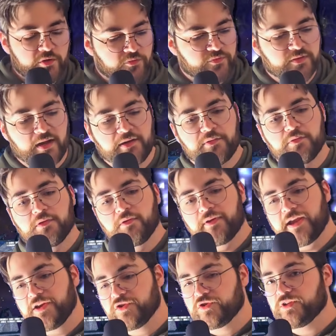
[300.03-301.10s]
you fly to a
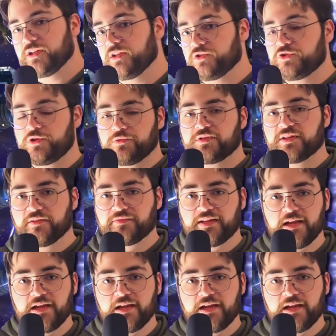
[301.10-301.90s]
location and shoot stuff